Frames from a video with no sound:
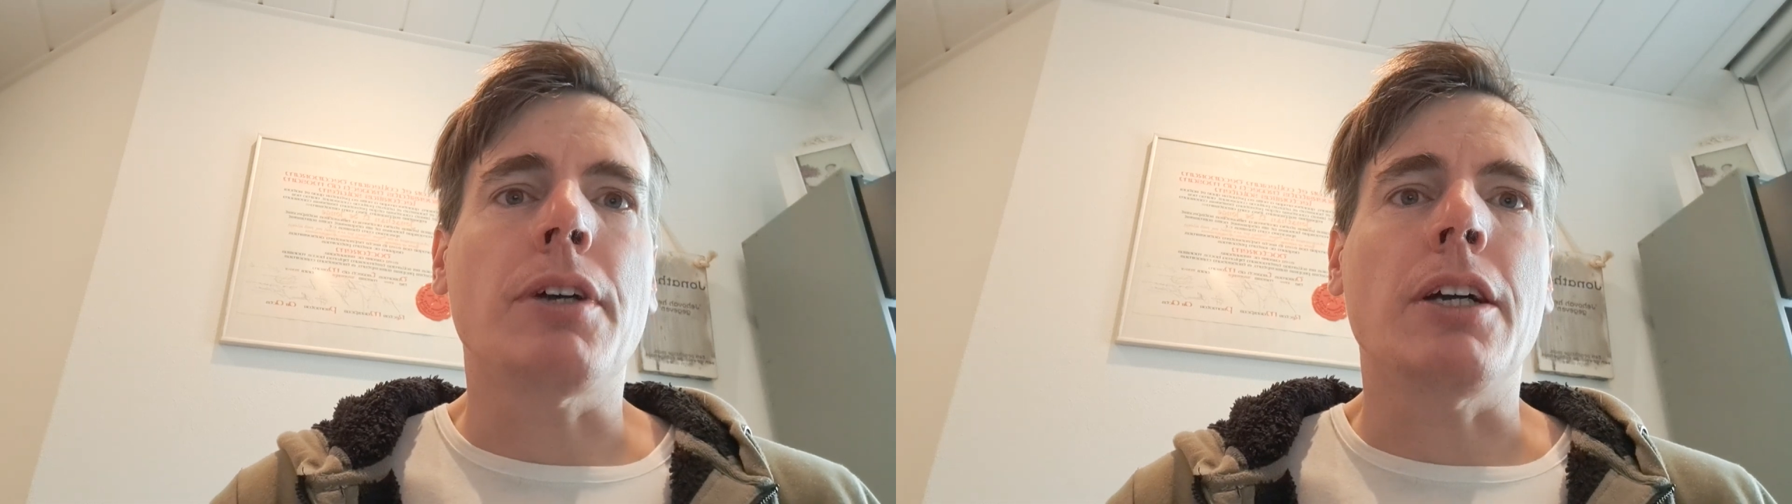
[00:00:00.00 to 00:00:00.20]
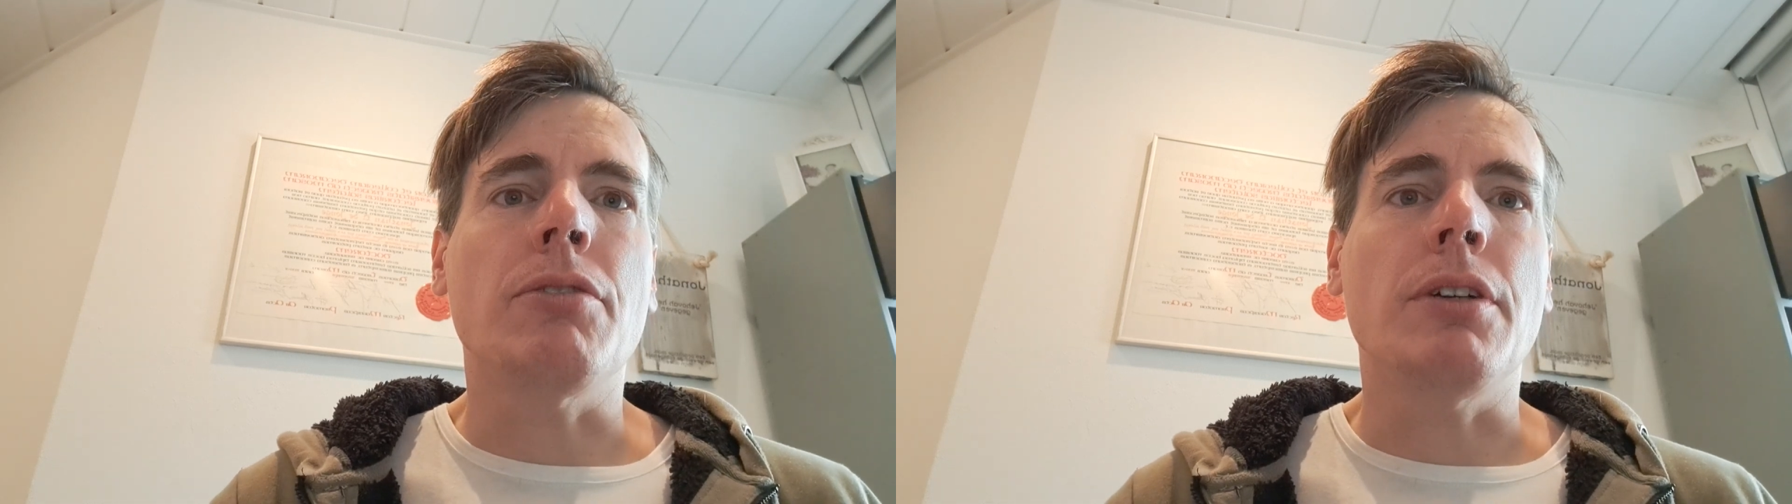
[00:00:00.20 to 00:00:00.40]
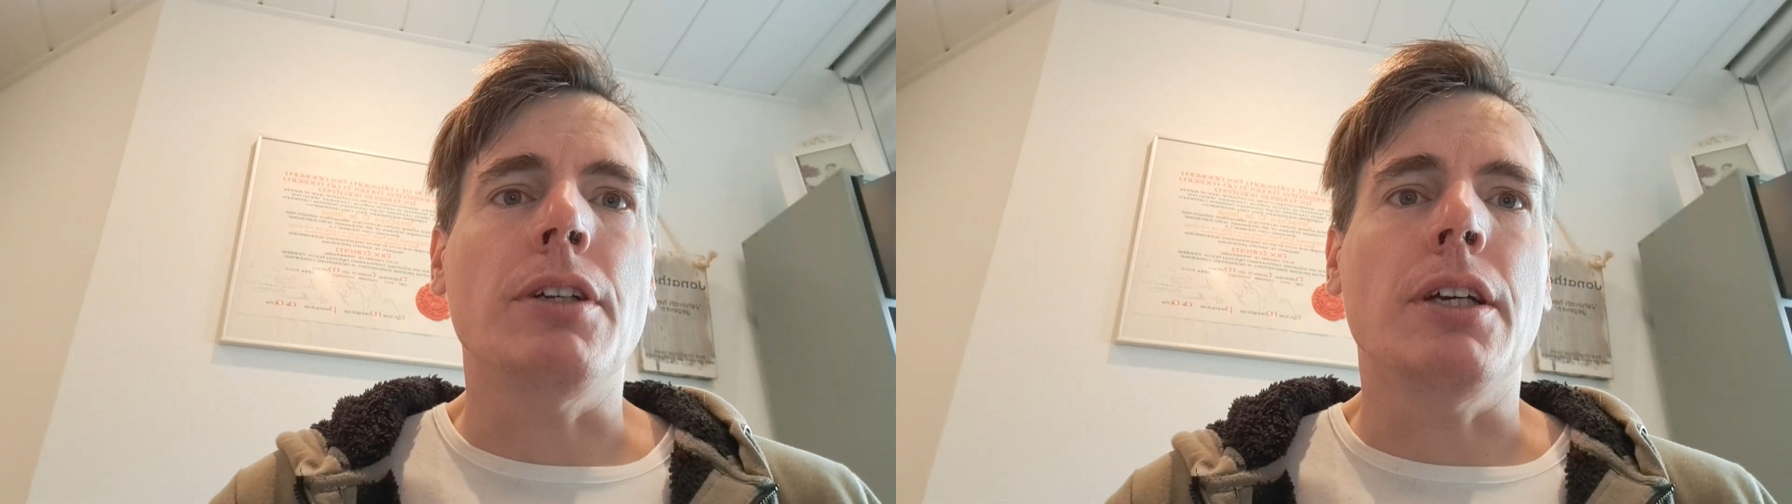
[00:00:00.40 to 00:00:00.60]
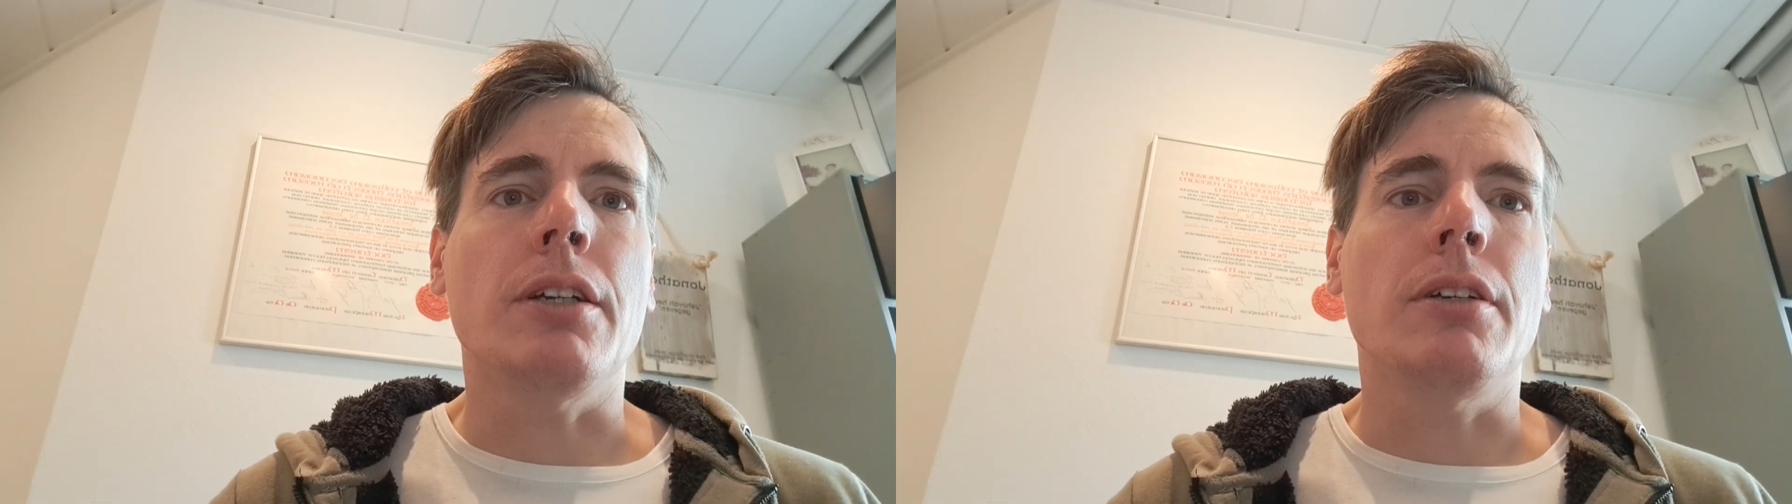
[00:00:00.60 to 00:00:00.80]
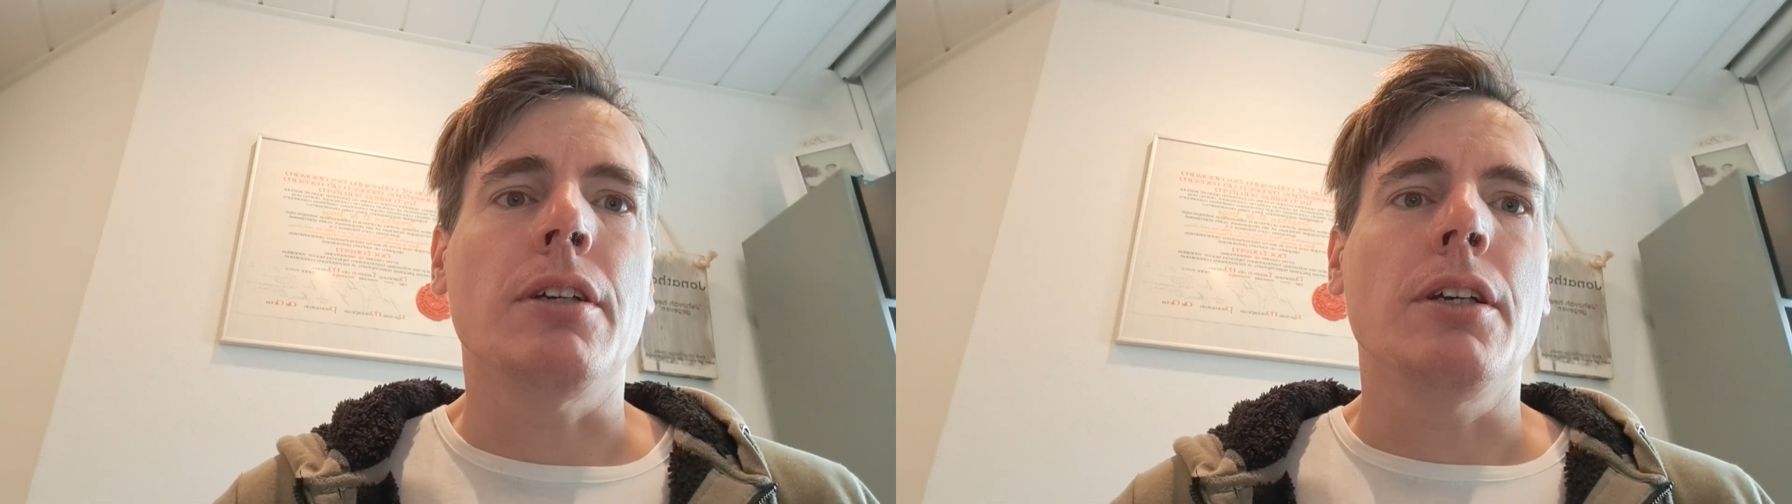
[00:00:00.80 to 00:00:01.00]
the
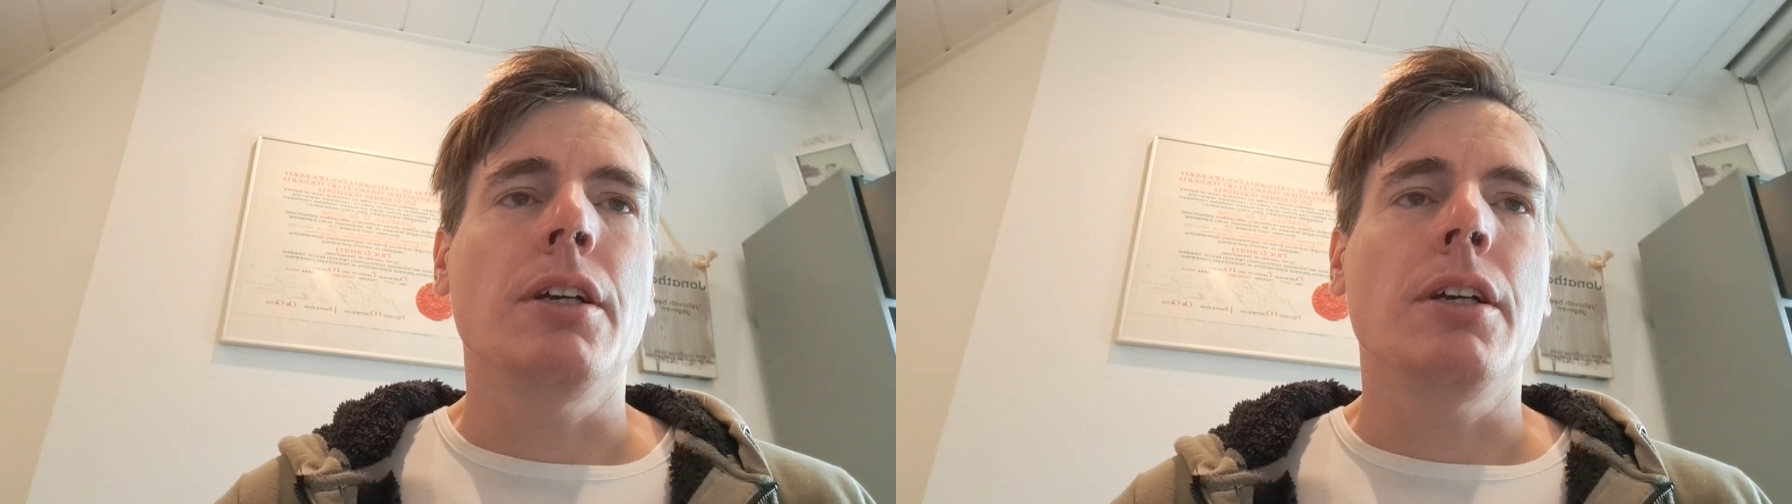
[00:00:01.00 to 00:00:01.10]
I20N.